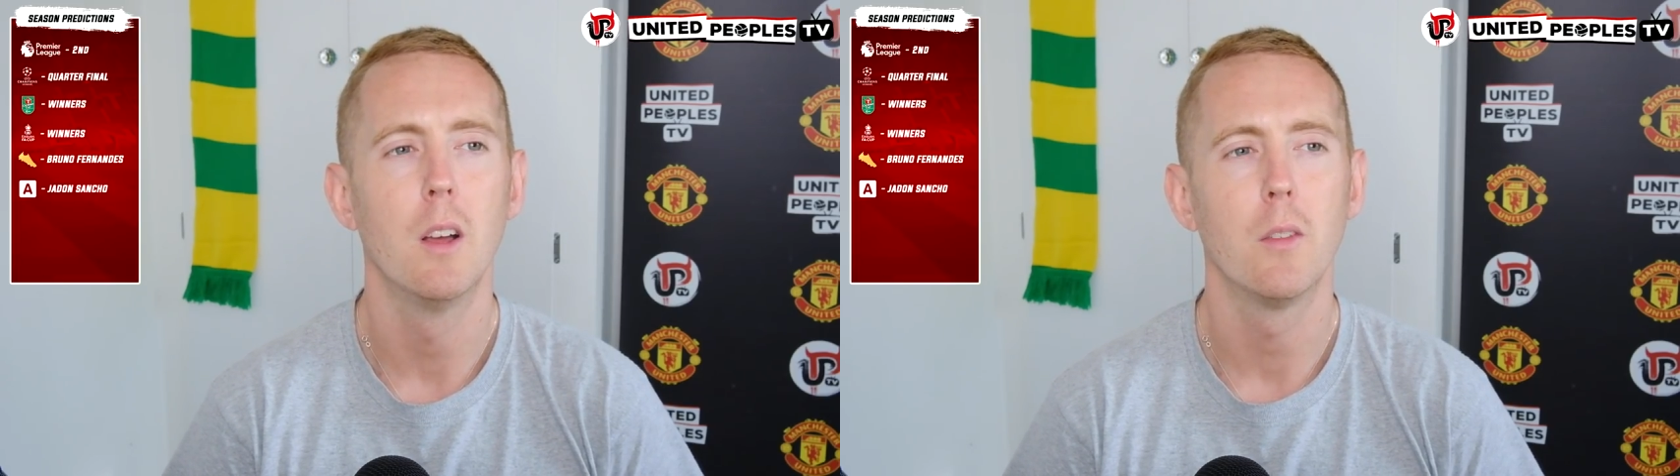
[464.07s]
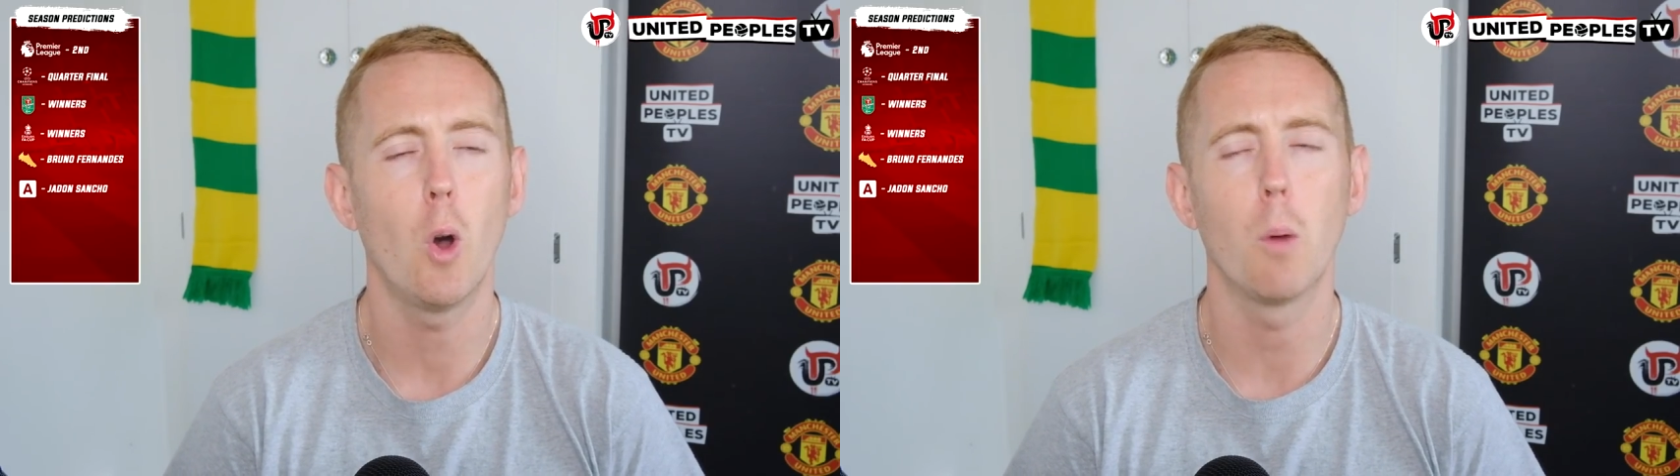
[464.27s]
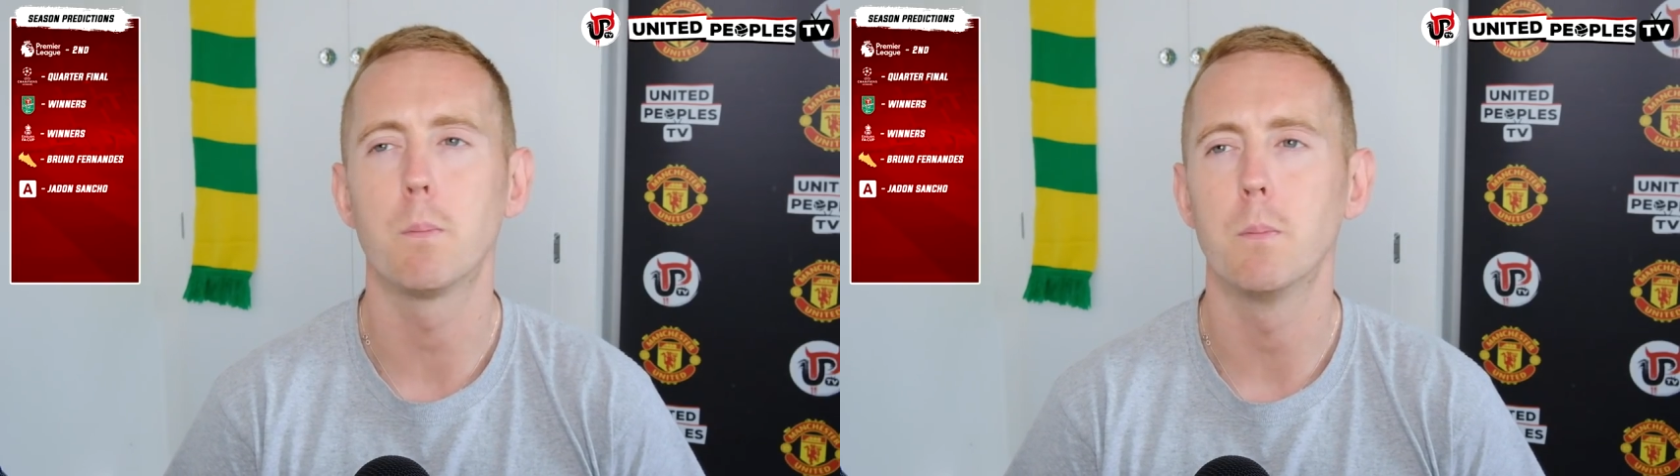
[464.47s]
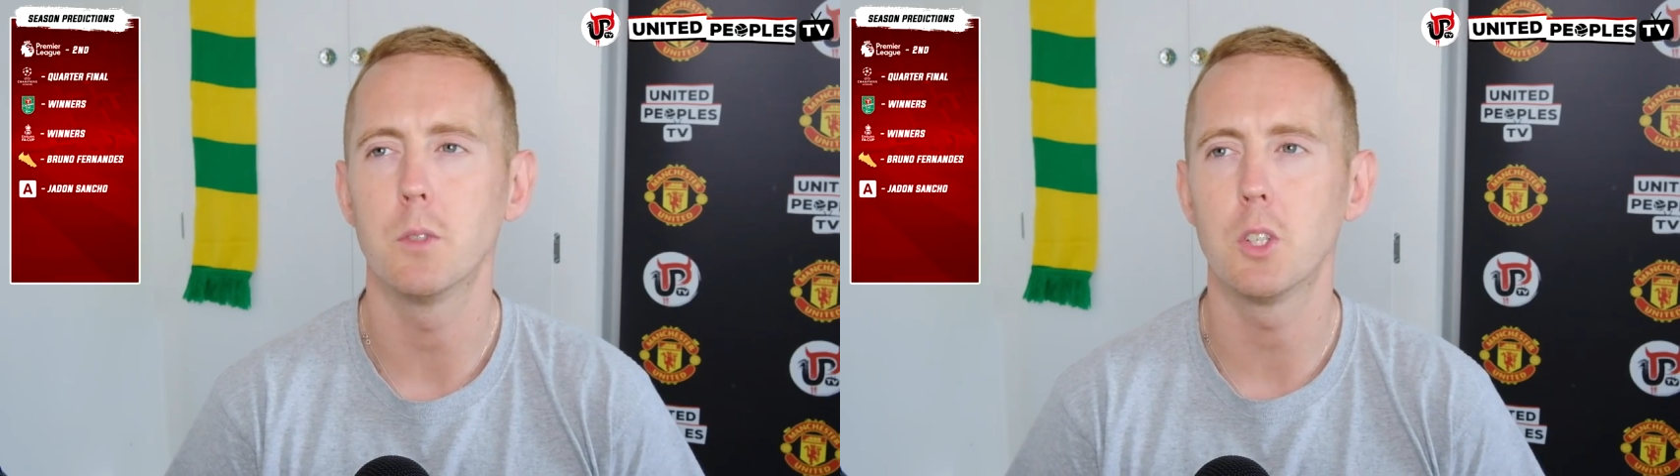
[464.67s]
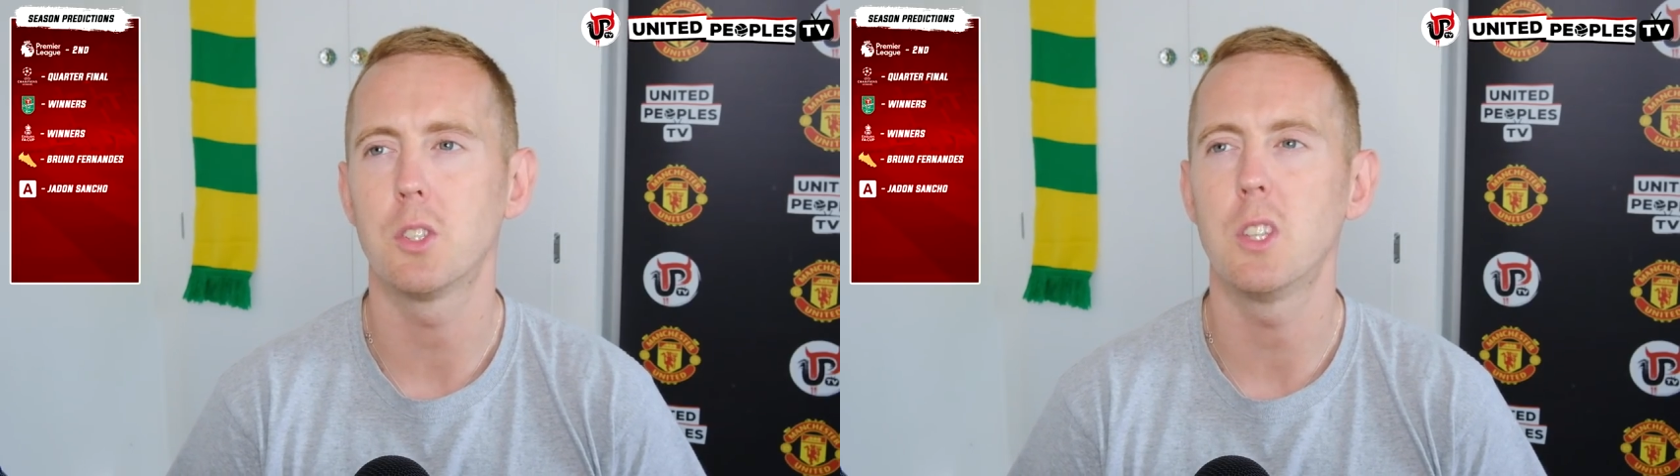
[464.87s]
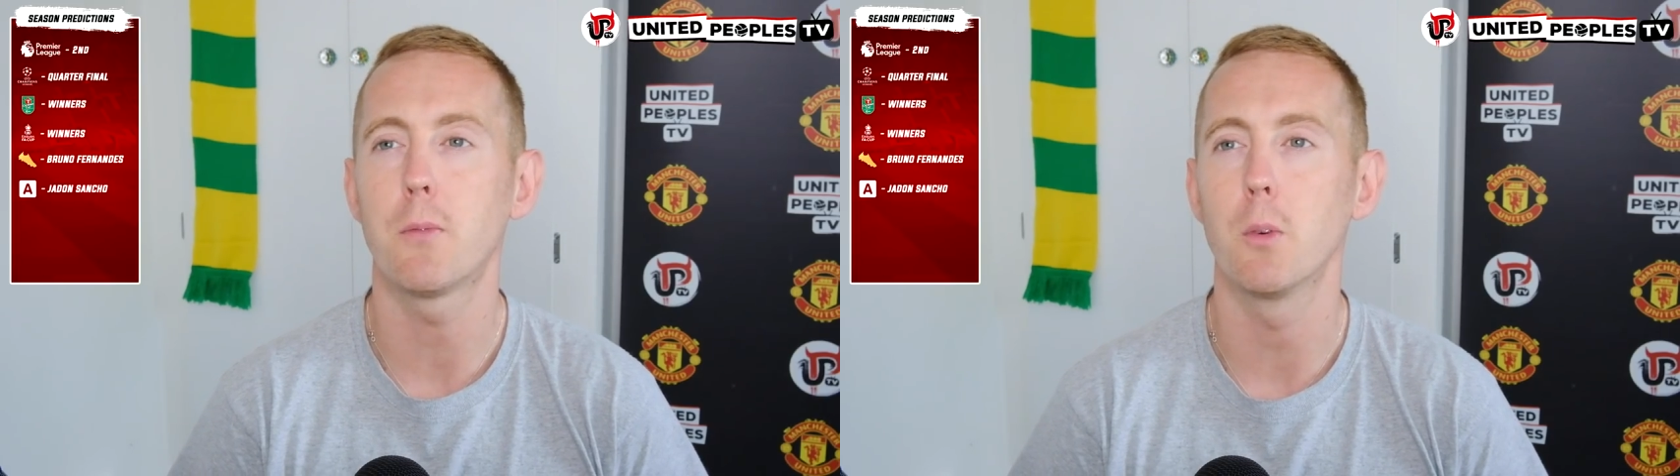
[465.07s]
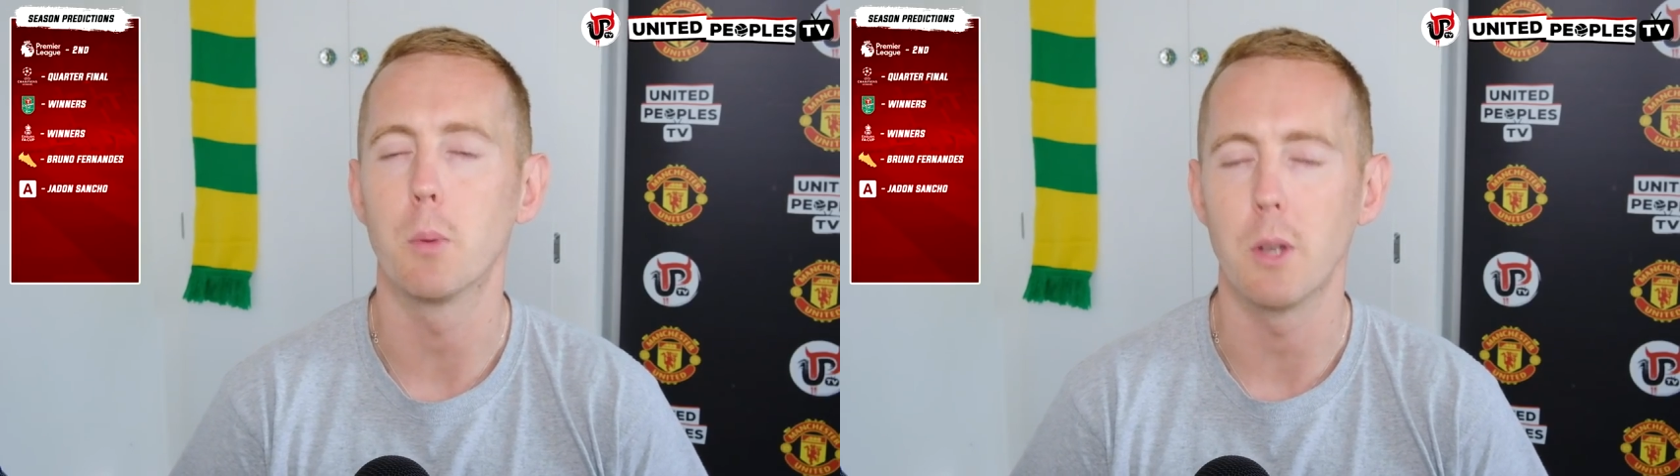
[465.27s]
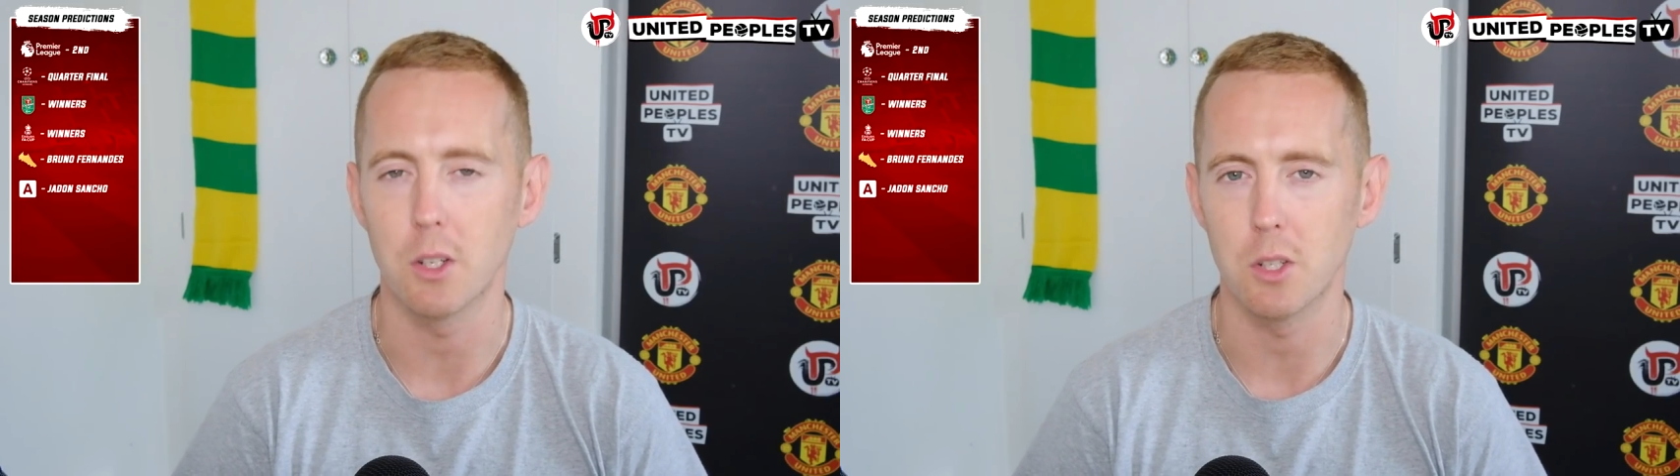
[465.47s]
not just different
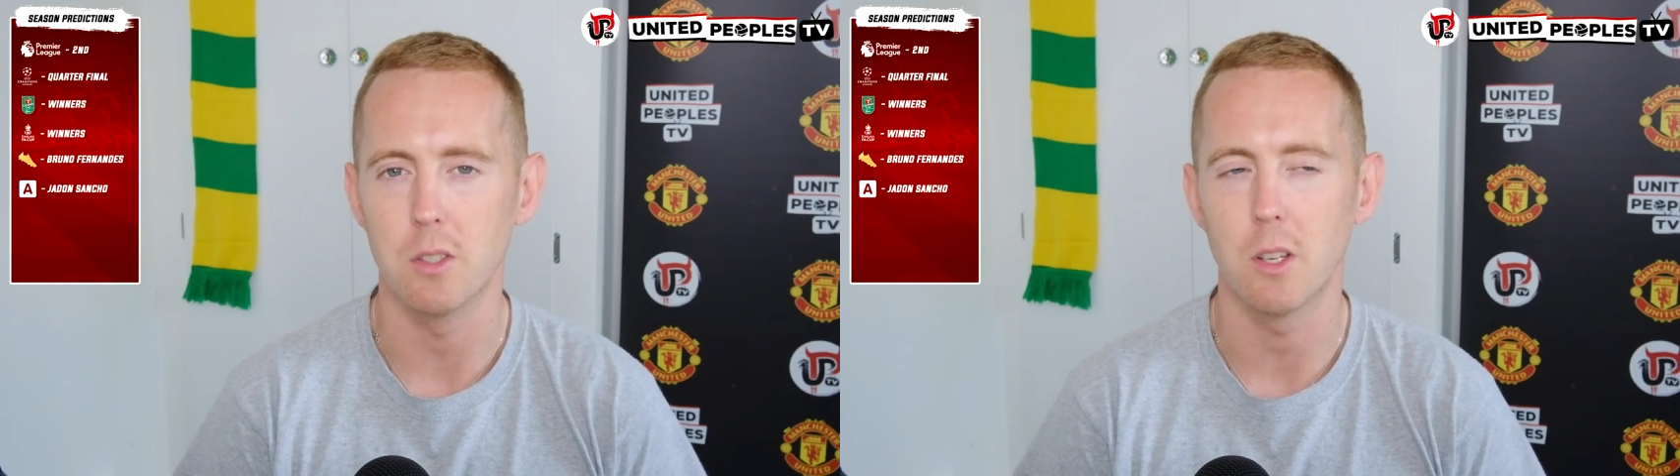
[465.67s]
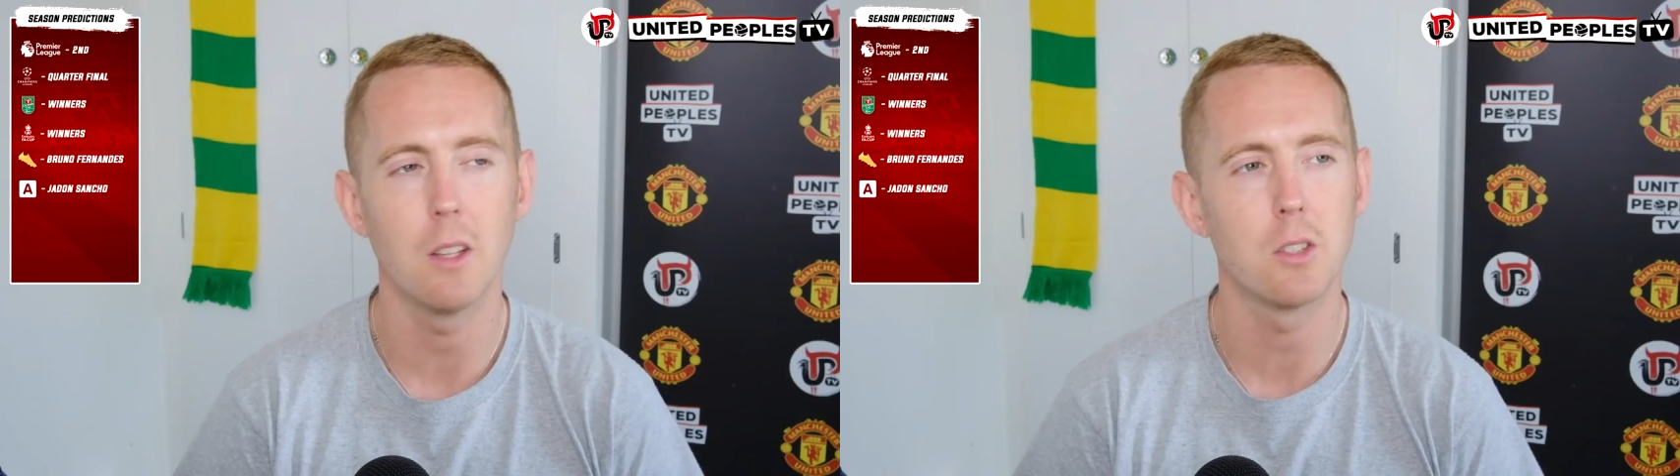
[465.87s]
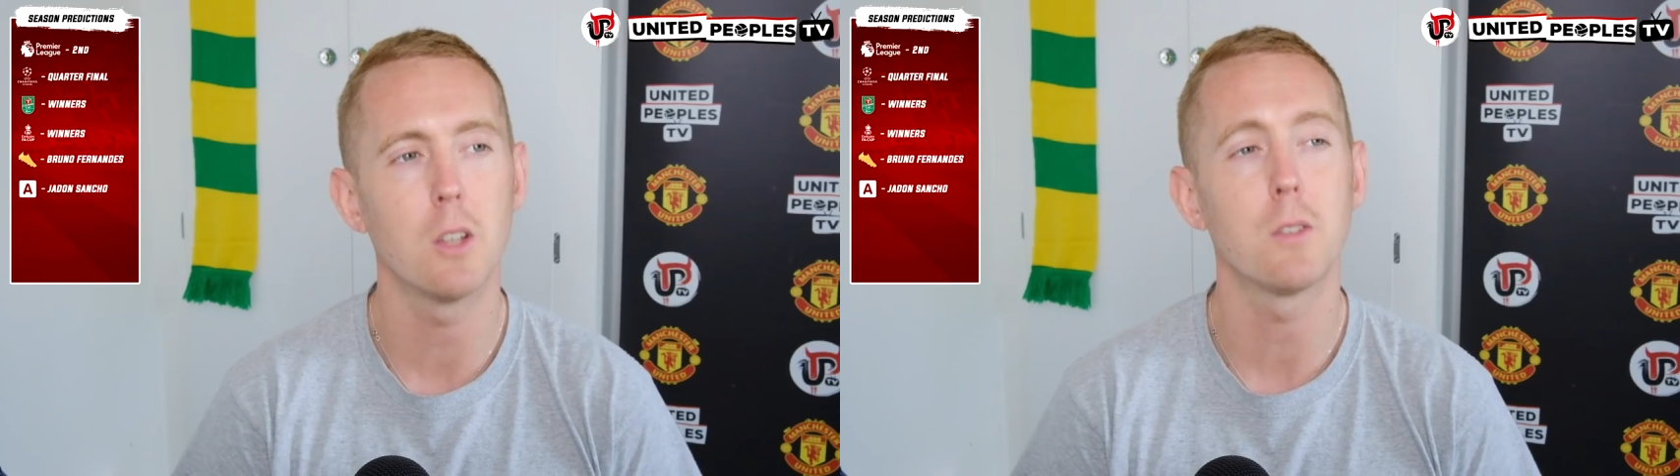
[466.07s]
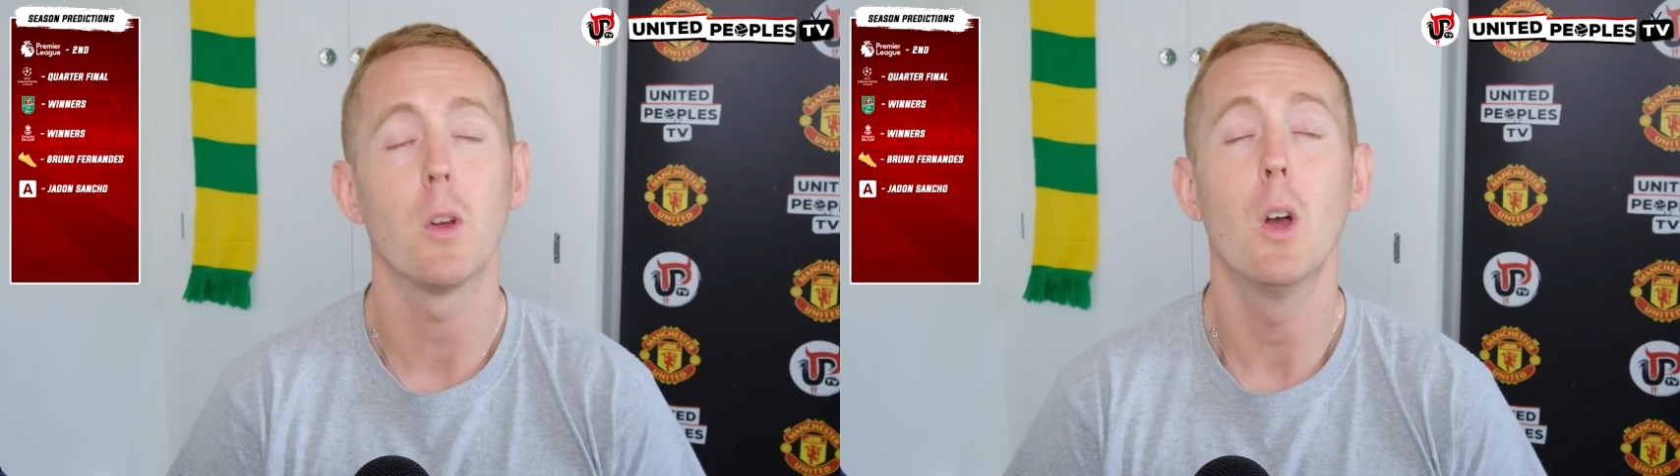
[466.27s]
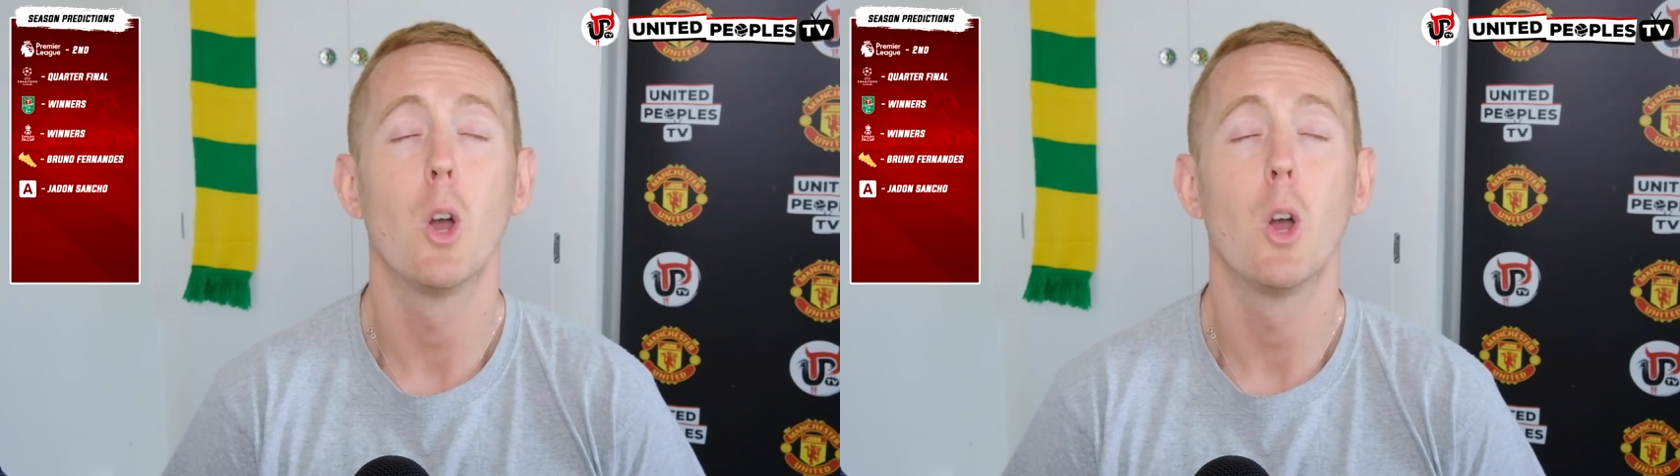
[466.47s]
predictions in terms of